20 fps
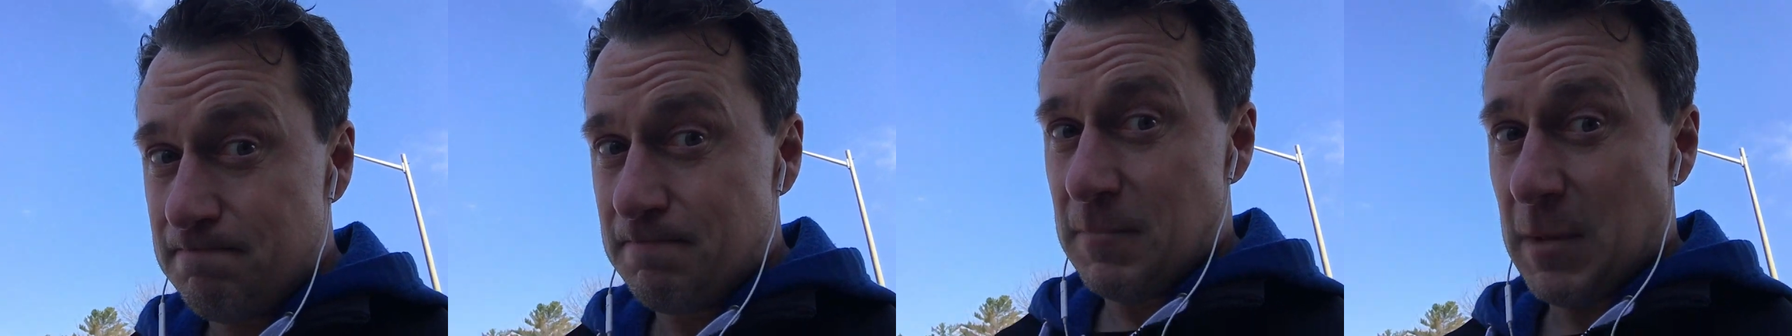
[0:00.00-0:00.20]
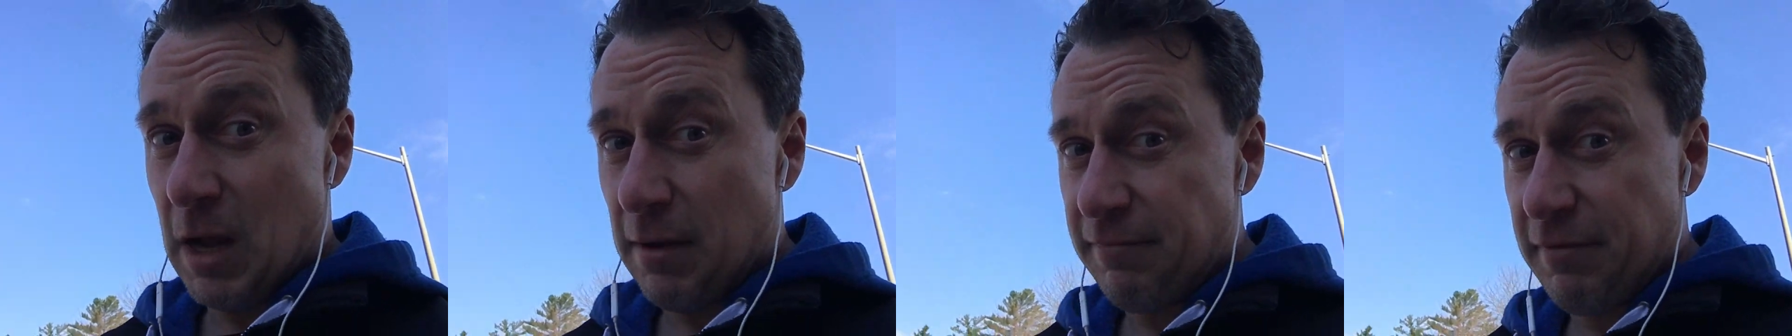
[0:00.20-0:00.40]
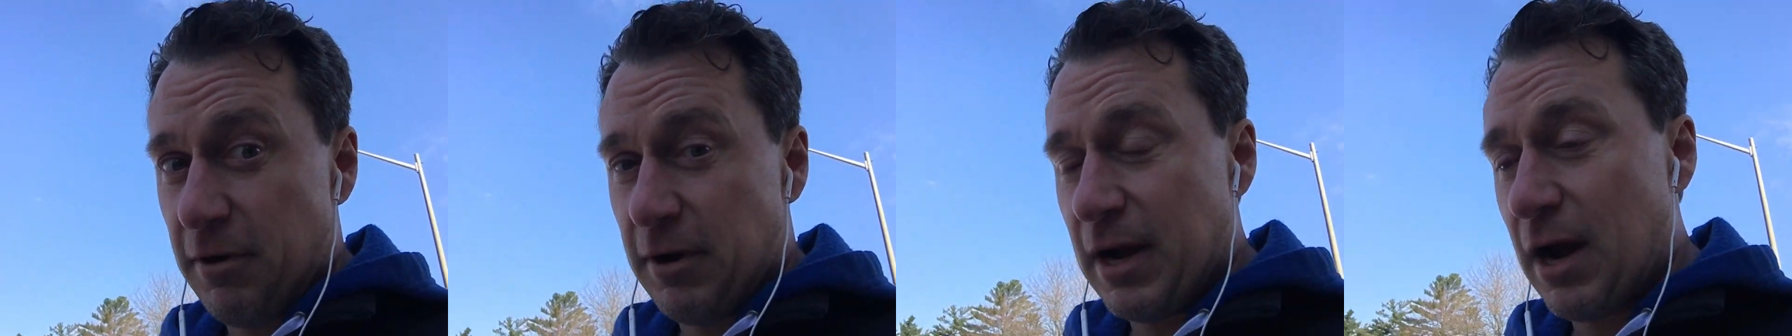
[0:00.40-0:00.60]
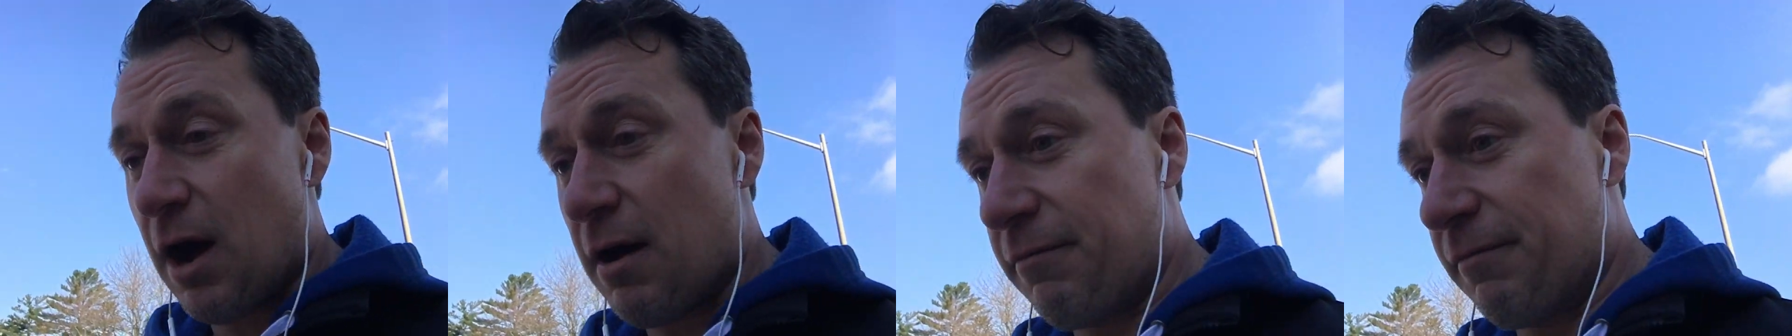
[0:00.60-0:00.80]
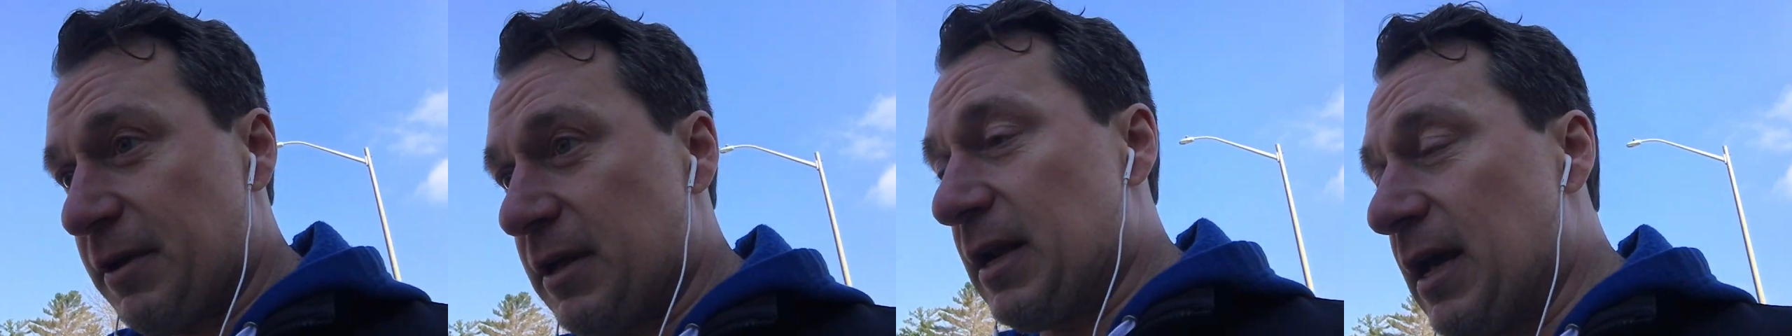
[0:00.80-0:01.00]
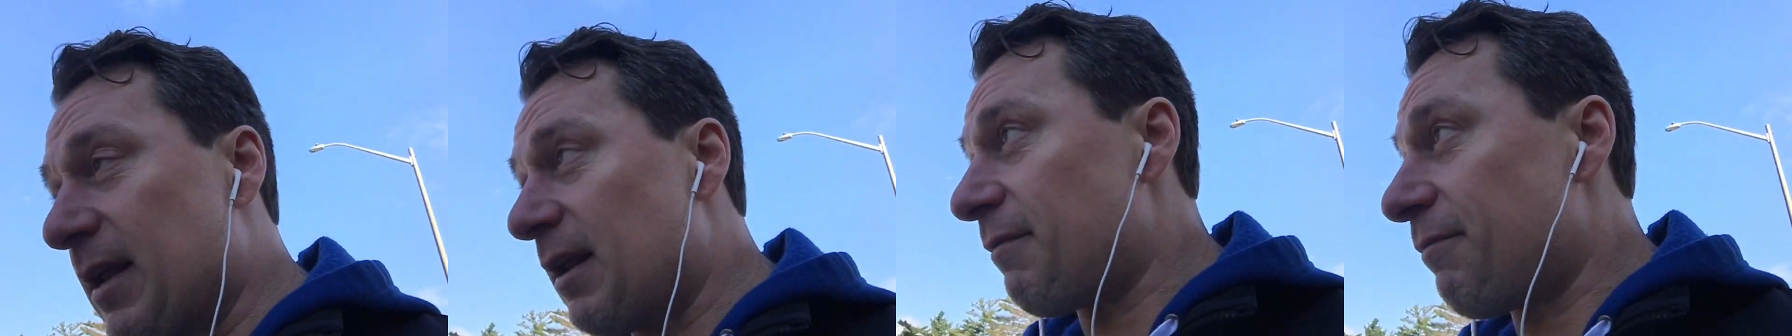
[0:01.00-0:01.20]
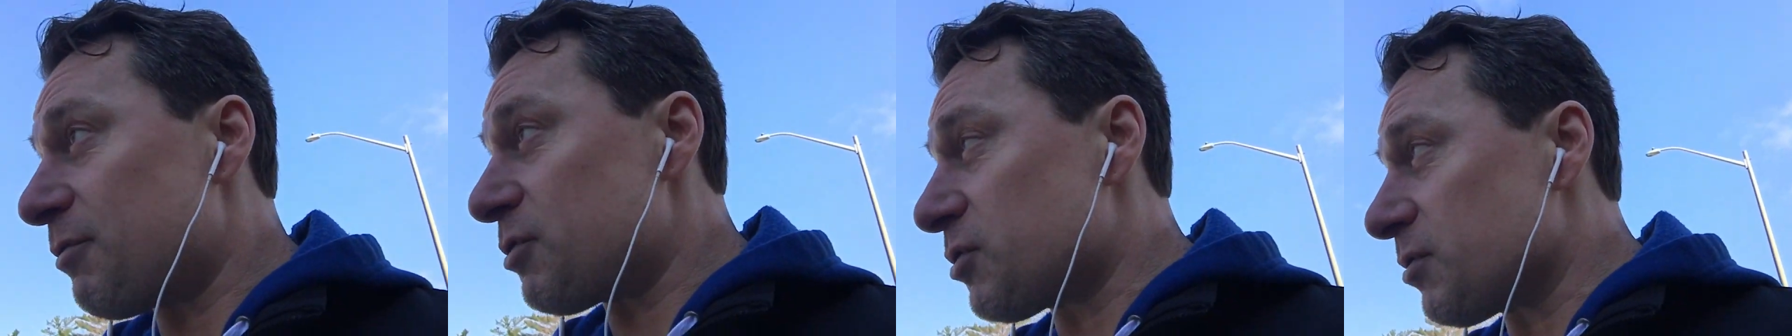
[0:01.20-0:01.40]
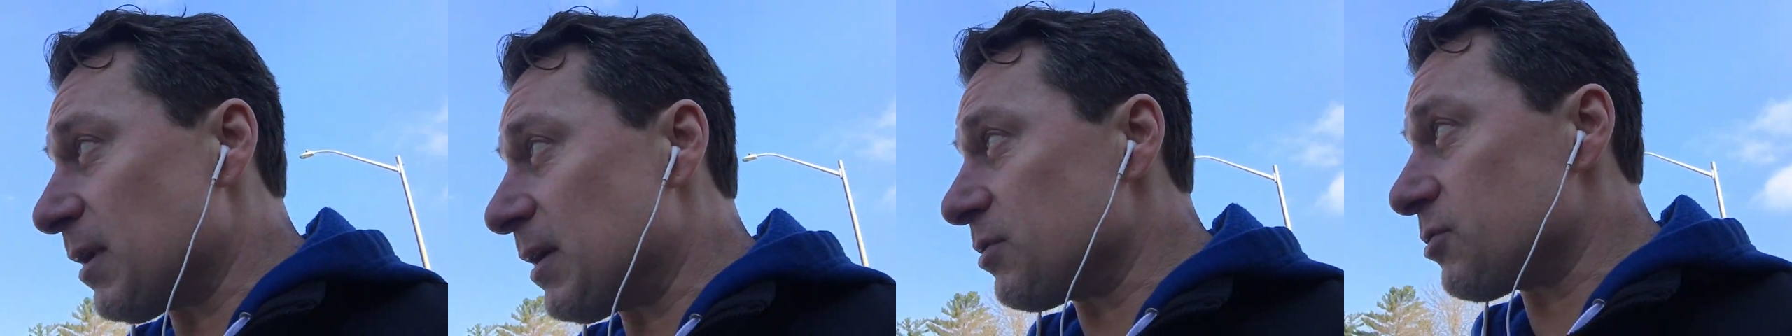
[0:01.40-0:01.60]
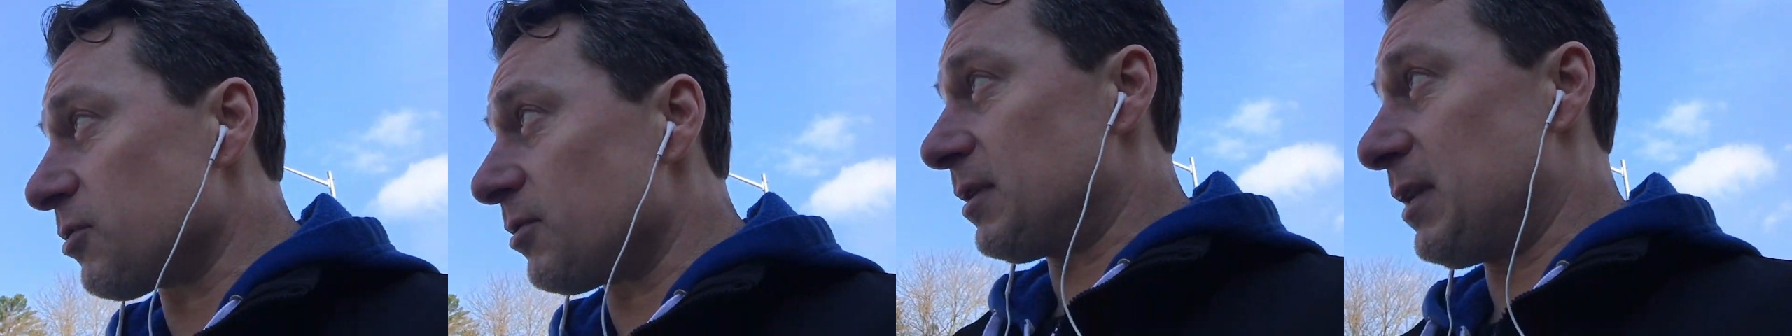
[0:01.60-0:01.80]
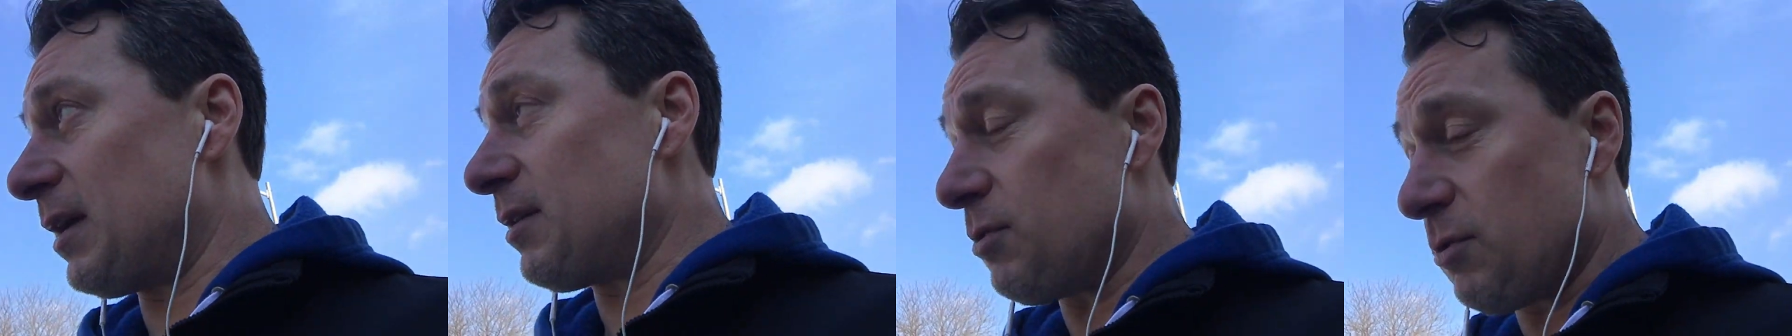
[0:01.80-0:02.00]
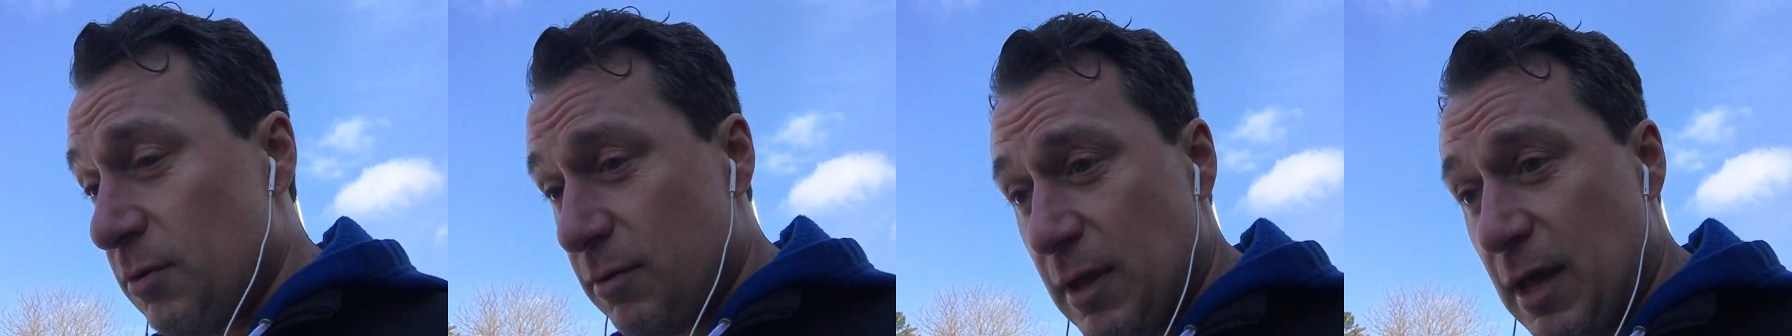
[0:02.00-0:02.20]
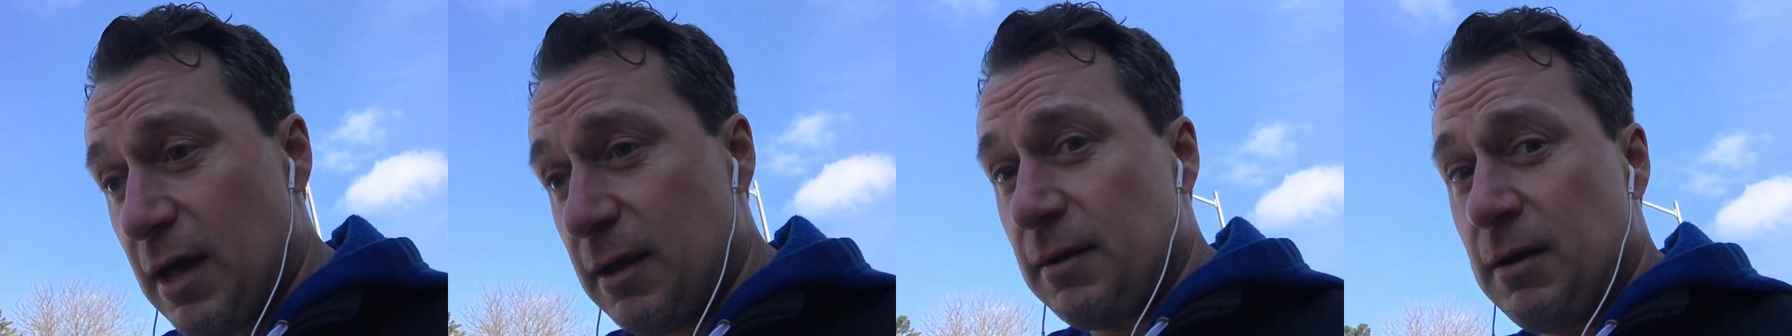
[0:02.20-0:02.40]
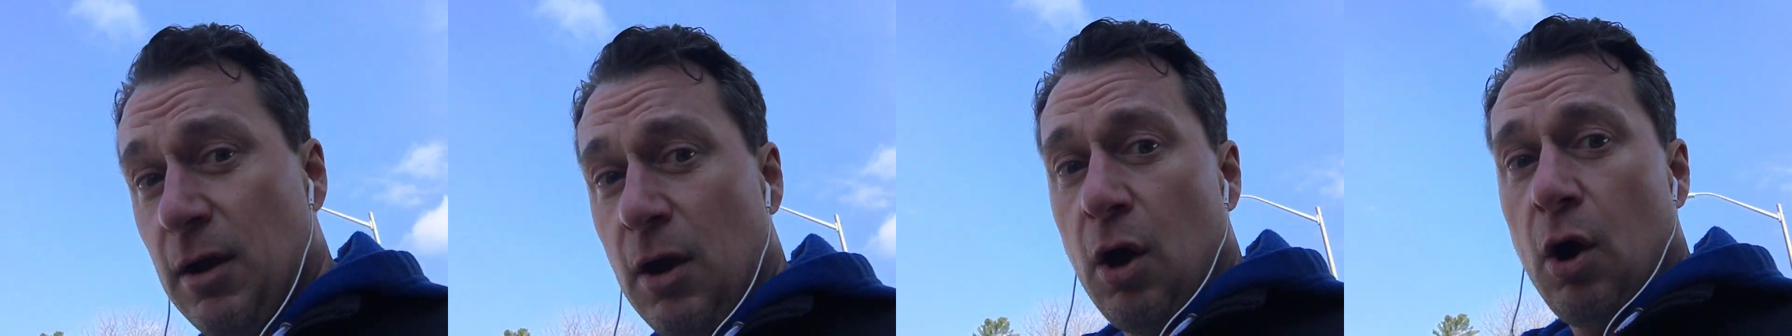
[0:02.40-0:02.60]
Not very often. And if a stranger did do that,